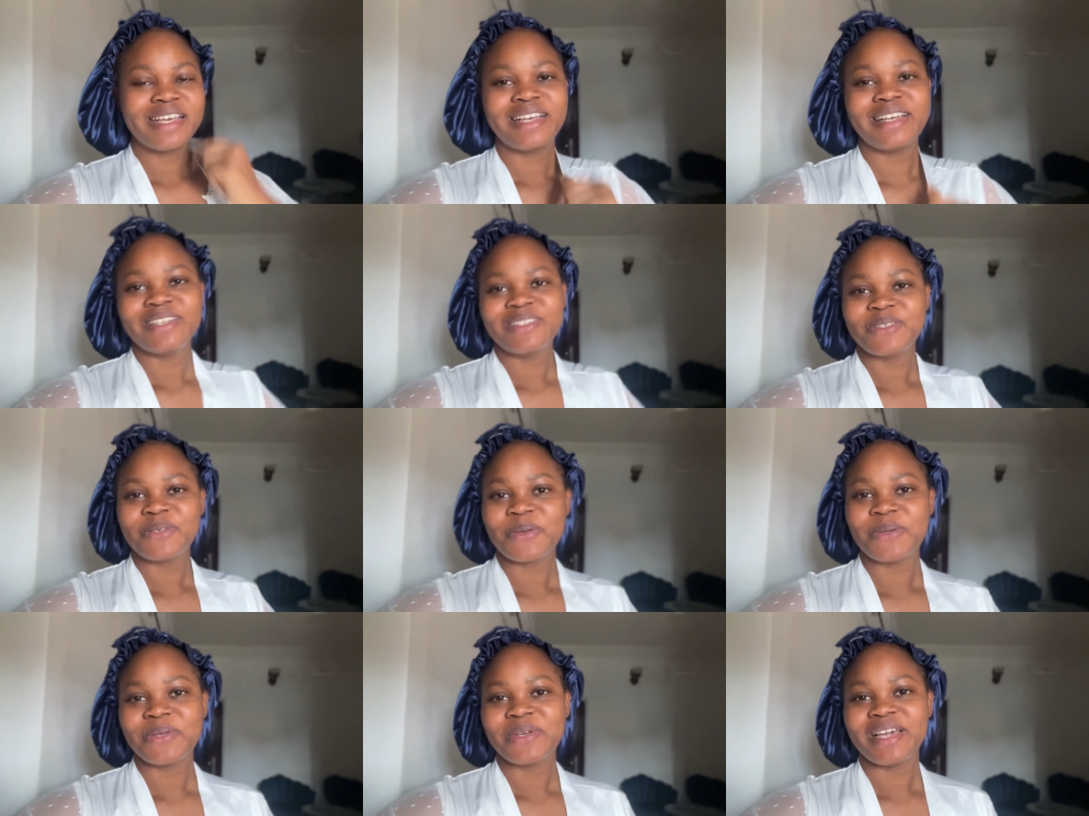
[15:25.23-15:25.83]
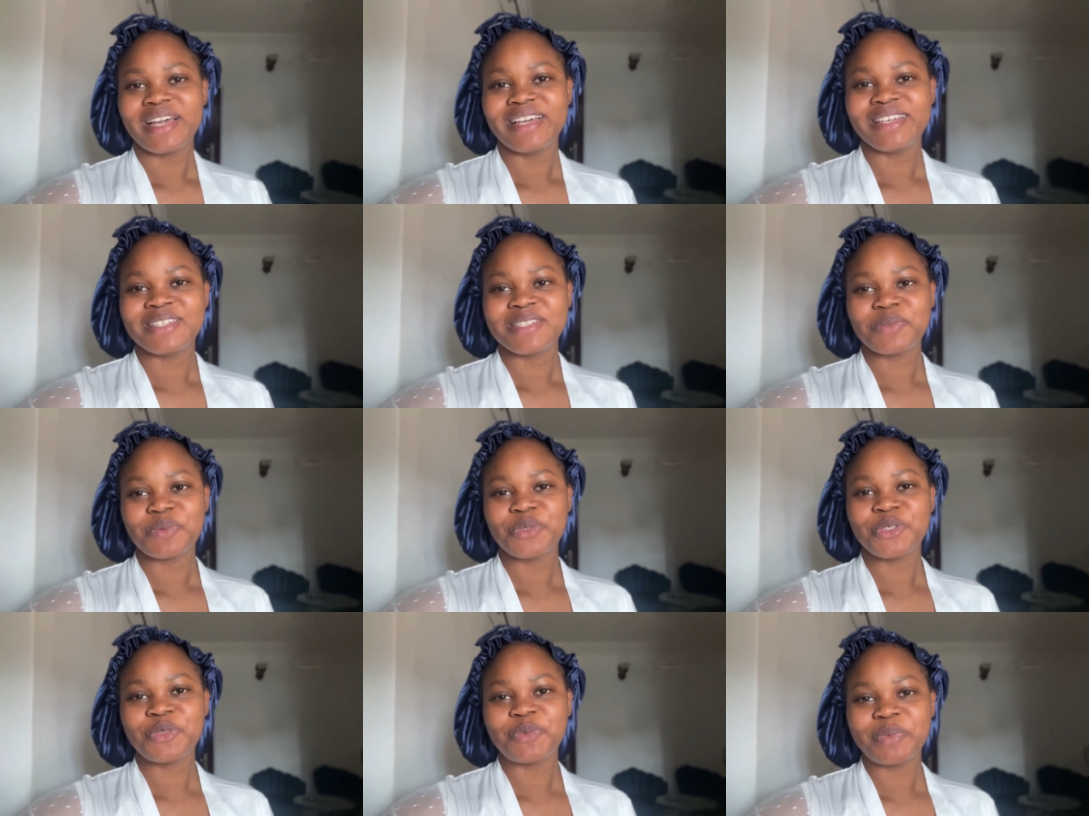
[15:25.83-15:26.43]
So you guys
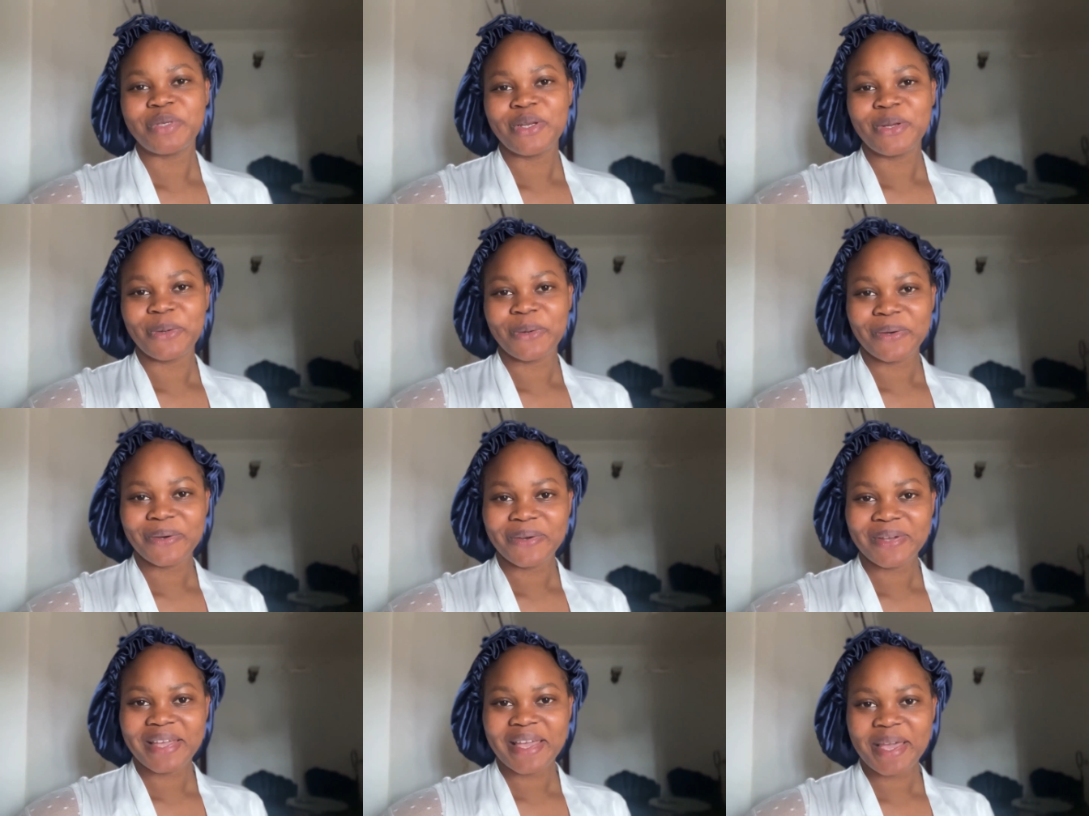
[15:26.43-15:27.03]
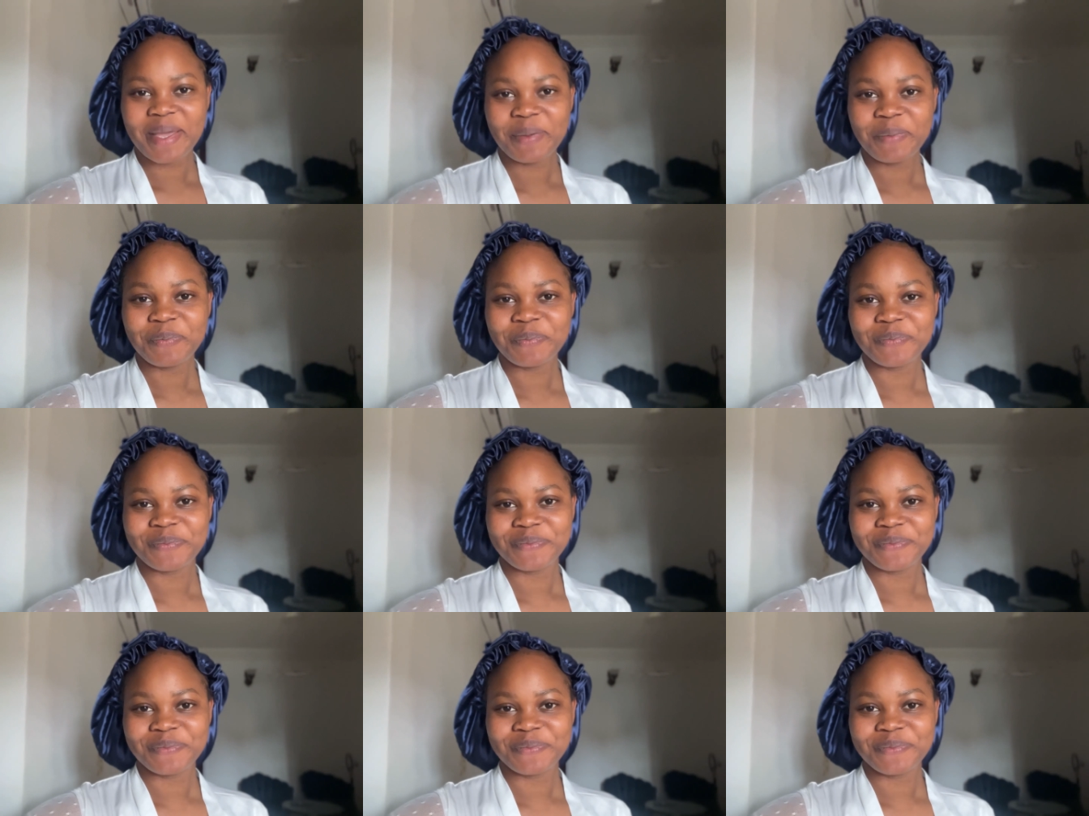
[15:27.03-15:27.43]
wish me luck, okay?